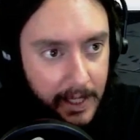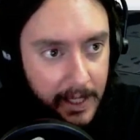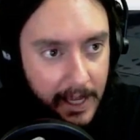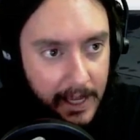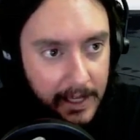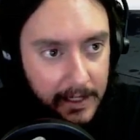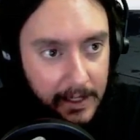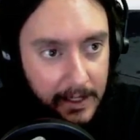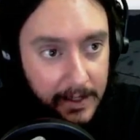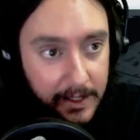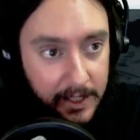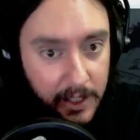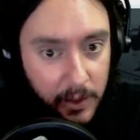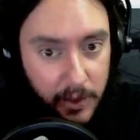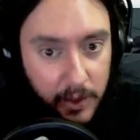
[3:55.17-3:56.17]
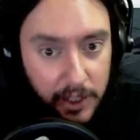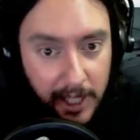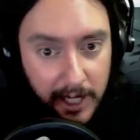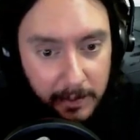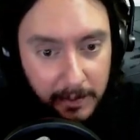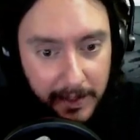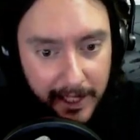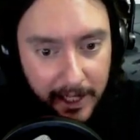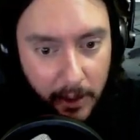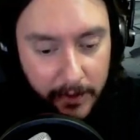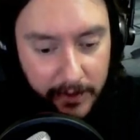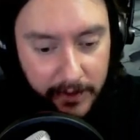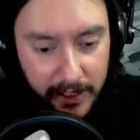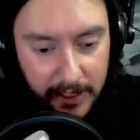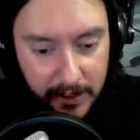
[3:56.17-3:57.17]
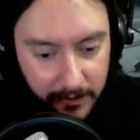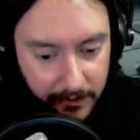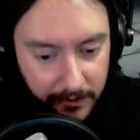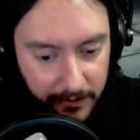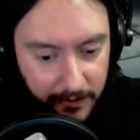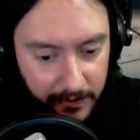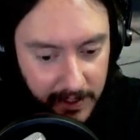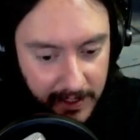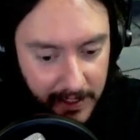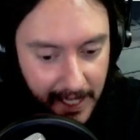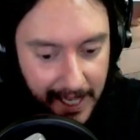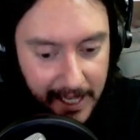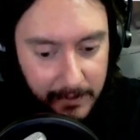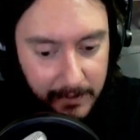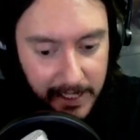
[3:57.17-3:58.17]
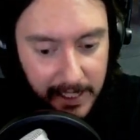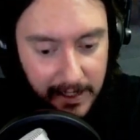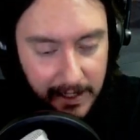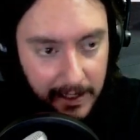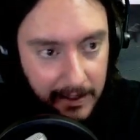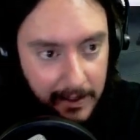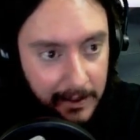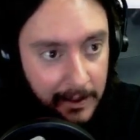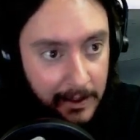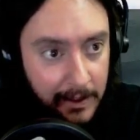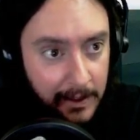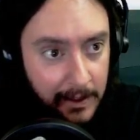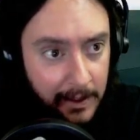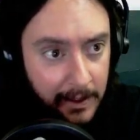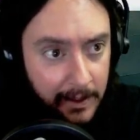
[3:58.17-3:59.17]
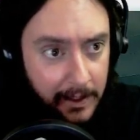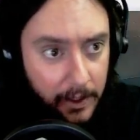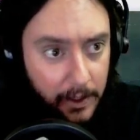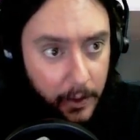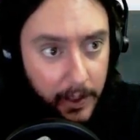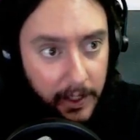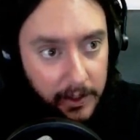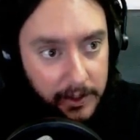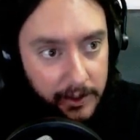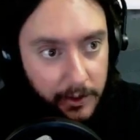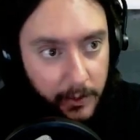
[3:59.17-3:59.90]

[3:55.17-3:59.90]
And this new Shadow Play equivalent of this AMD thing, you can also